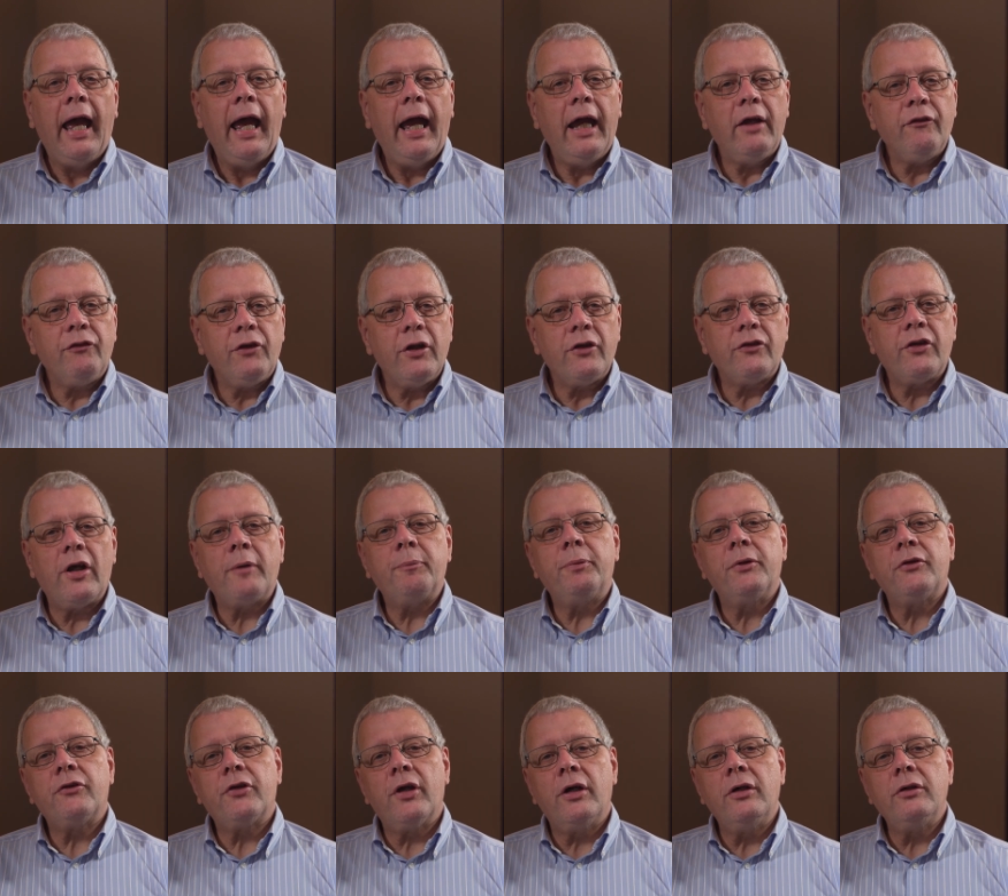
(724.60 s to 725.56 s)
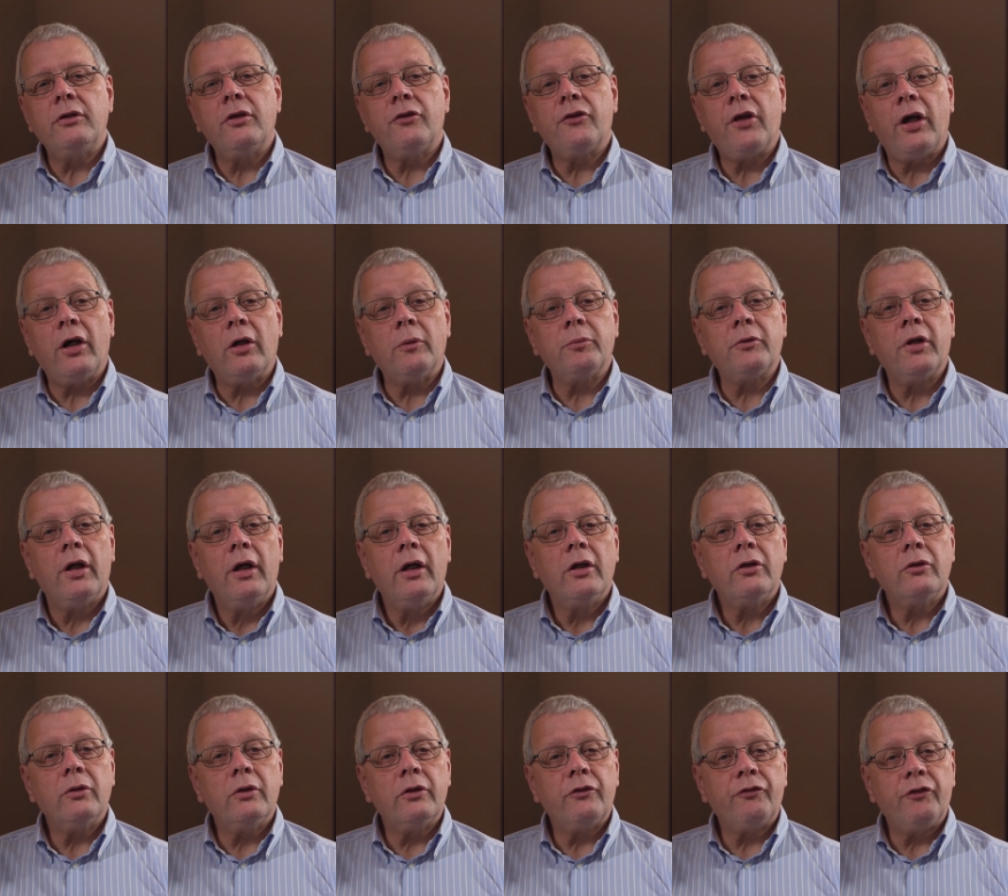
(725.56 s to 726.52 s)
If this episode has helped
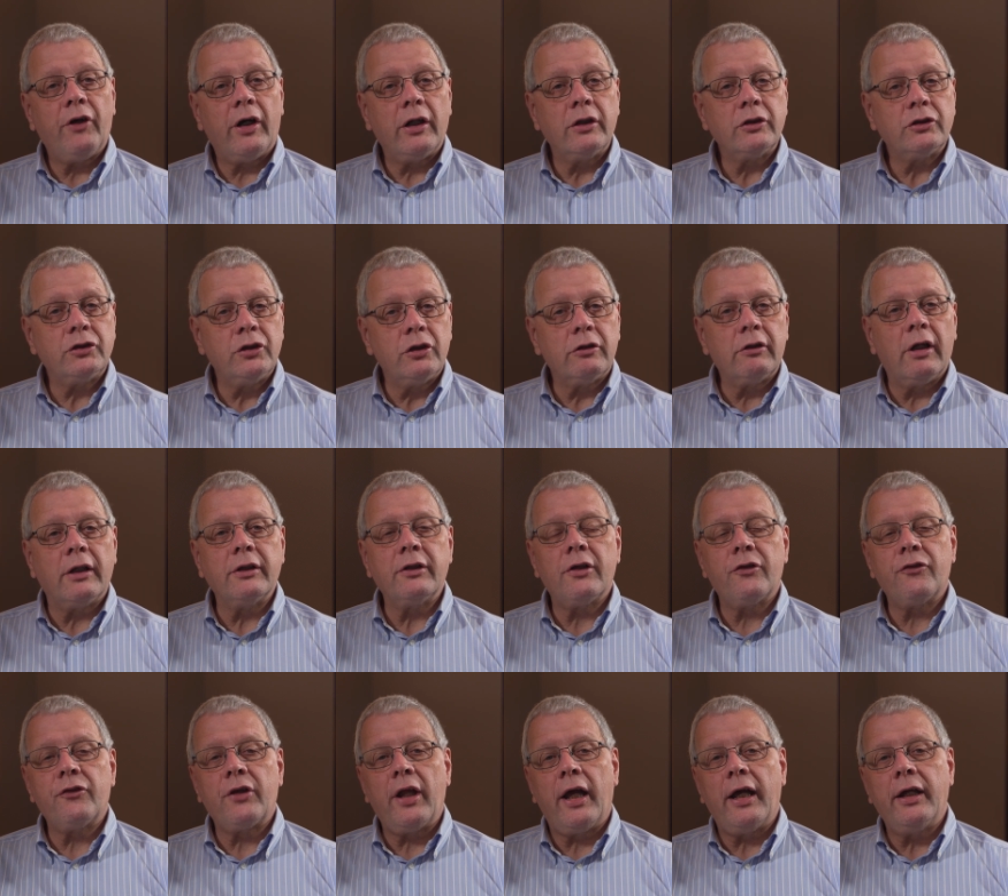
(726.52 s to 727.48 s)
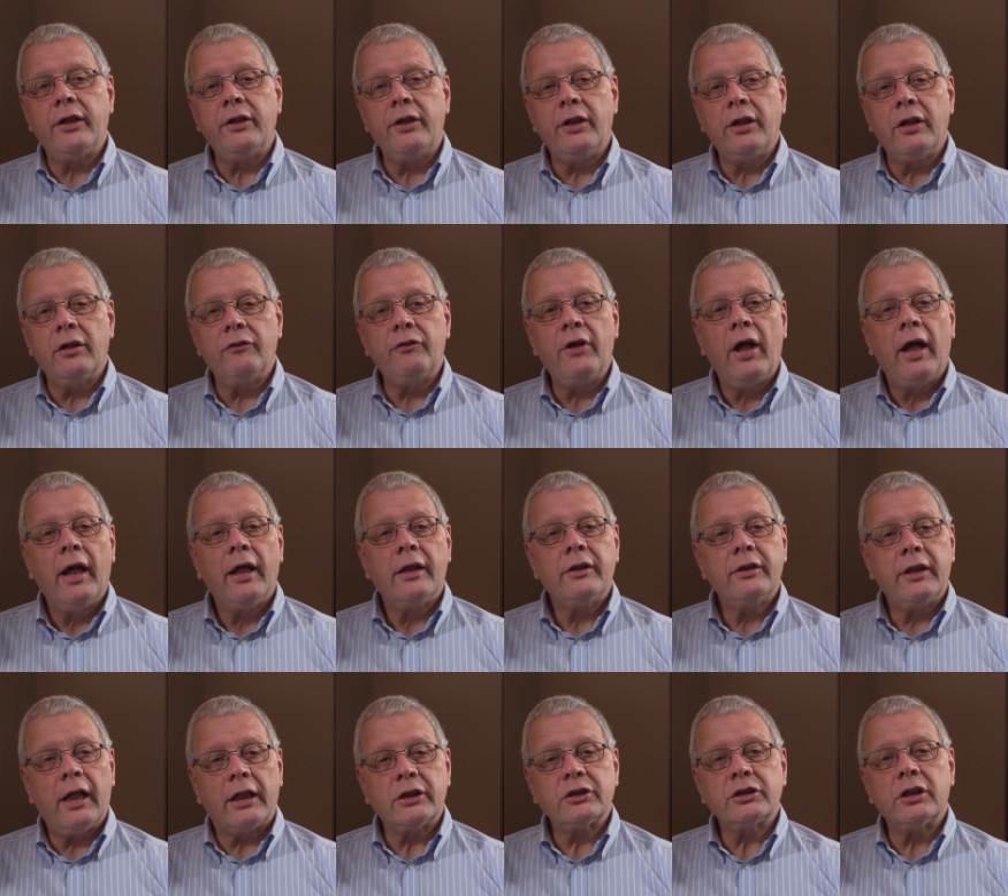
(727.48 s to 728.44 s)
to advance your understanding of
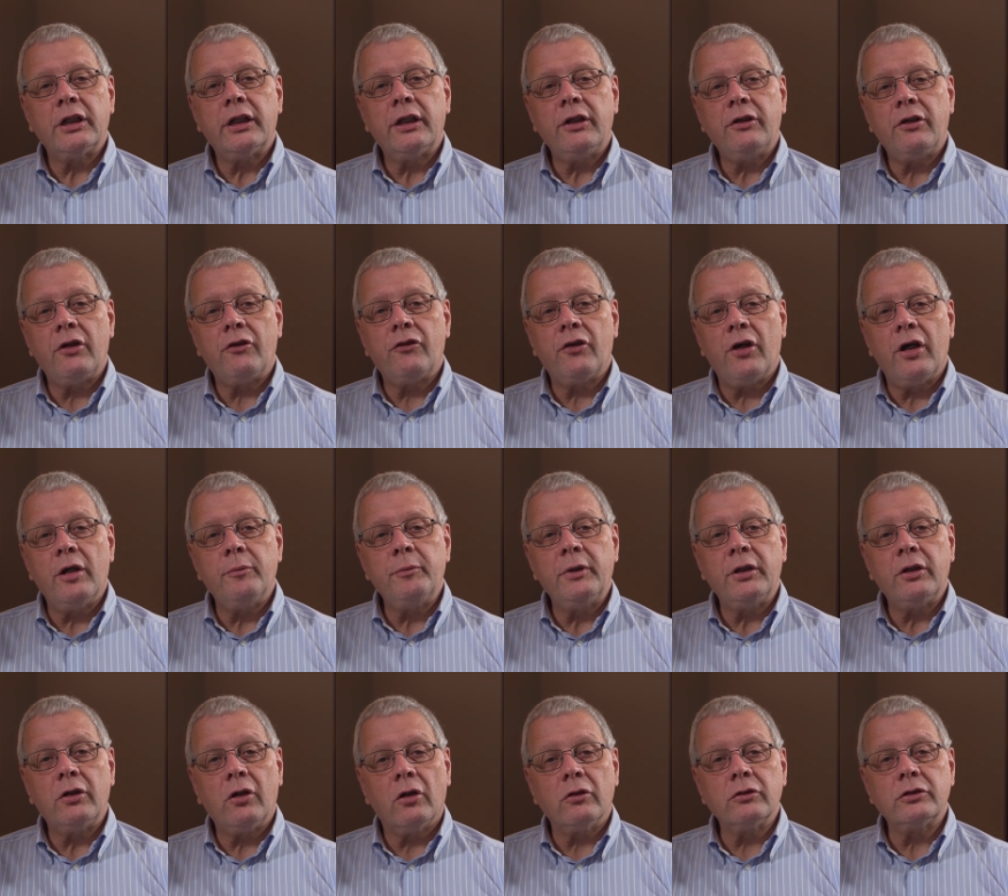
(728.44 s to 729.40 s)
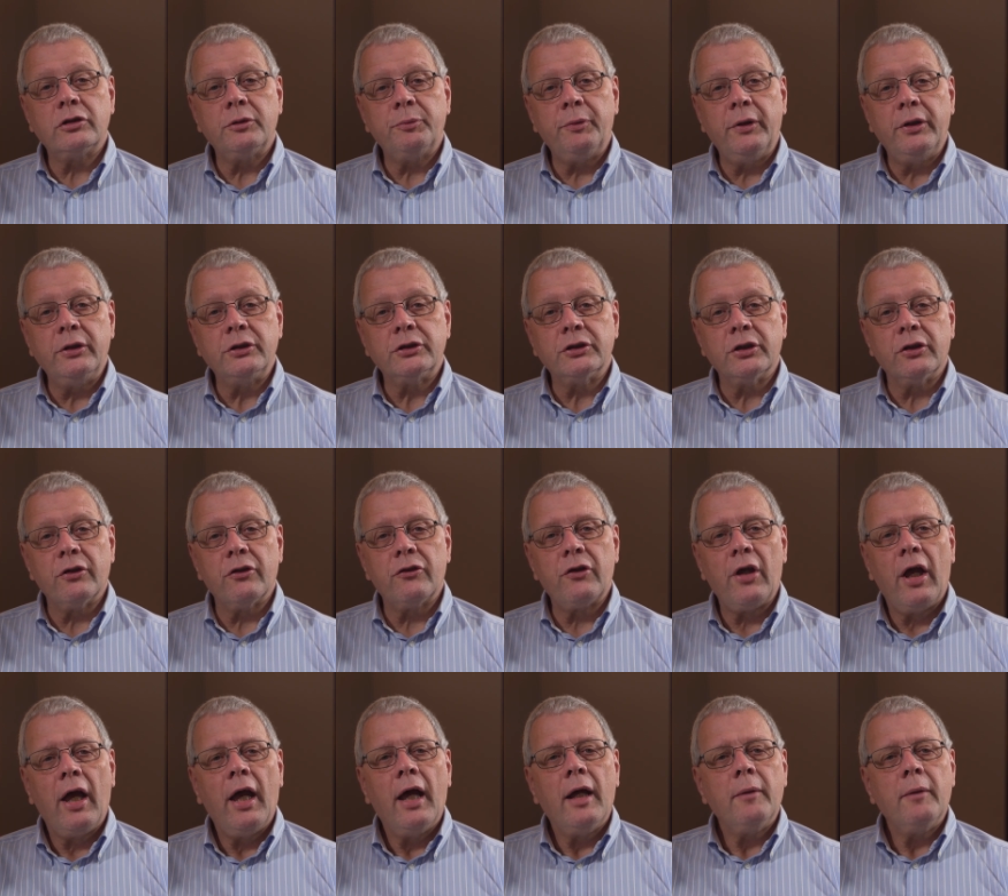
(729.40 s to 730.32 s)
nationally determined contributions,